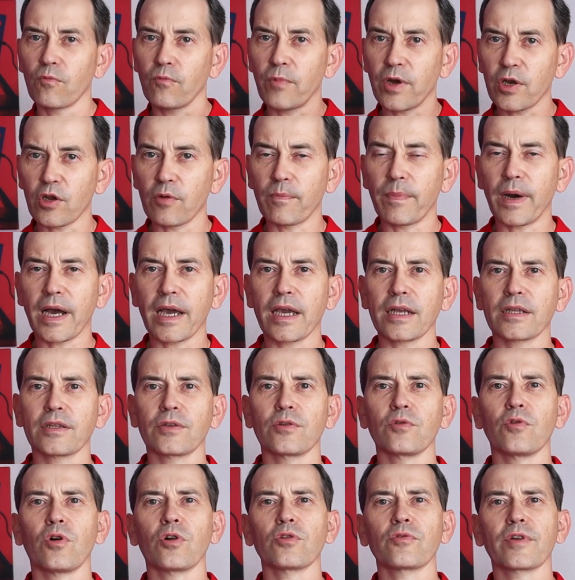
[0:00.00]
when you buy
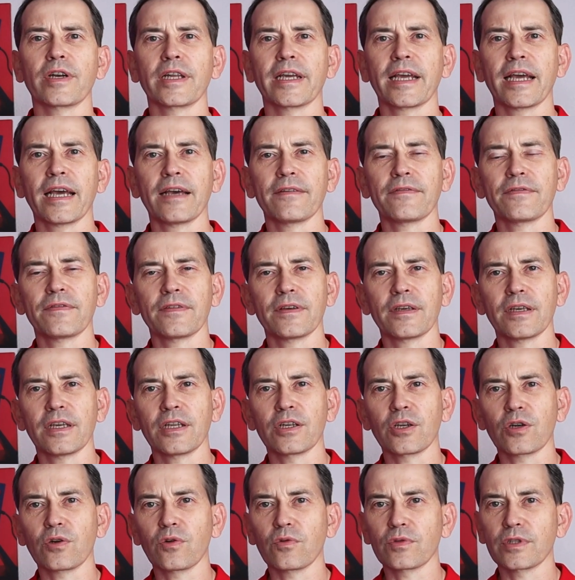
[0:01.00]
it you already have
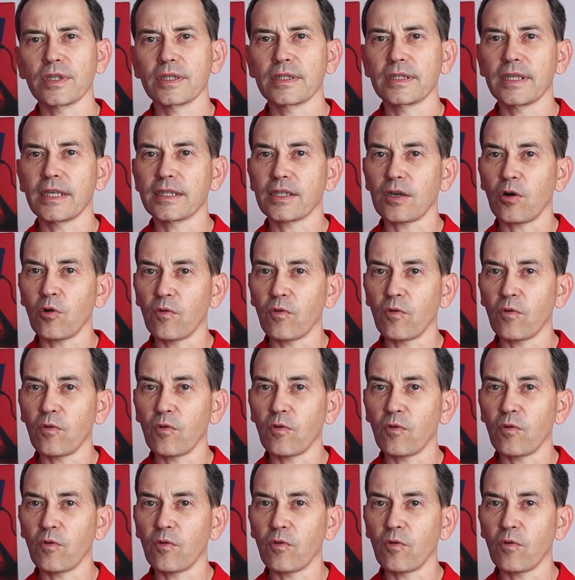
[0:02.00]
included that